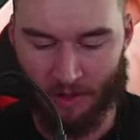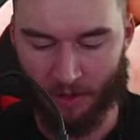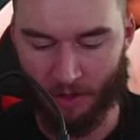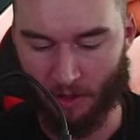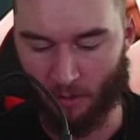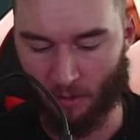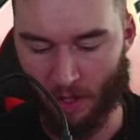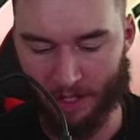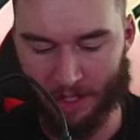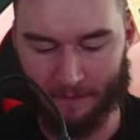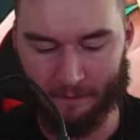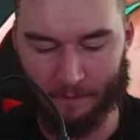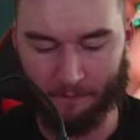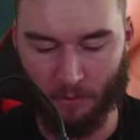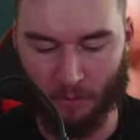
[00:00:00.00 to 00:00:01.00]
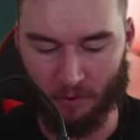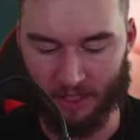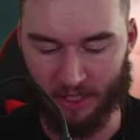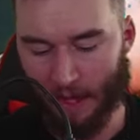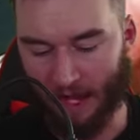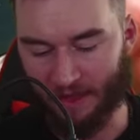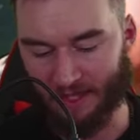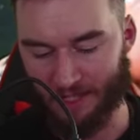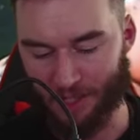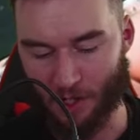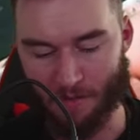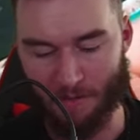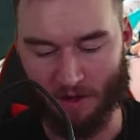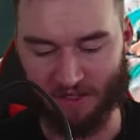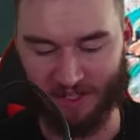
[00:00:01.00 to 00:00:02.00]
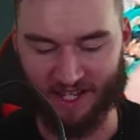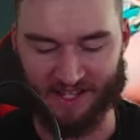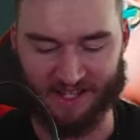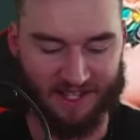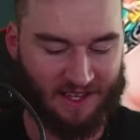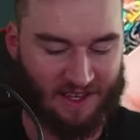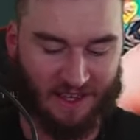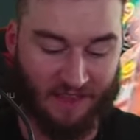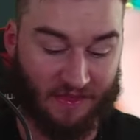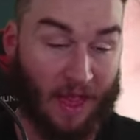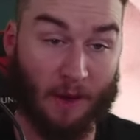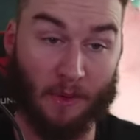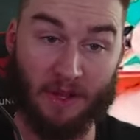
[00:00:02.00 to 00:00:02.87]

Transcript: We got one in every forty and then two box hits. There